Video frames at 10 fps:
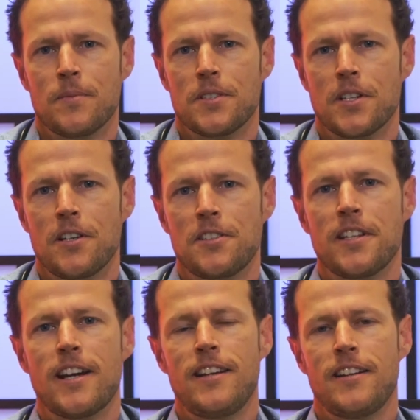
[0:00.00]
So
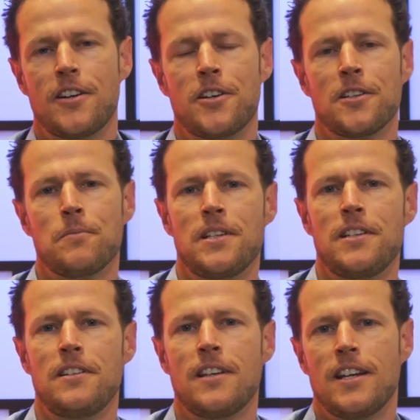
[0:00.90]
today I'm going to
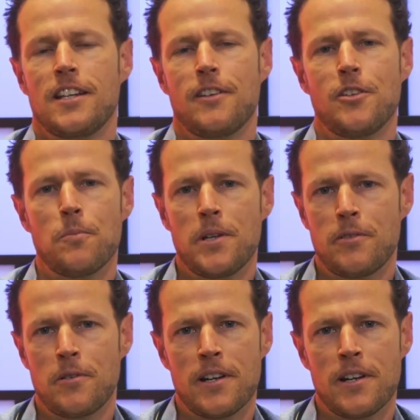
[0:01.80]
be giving you a bit of a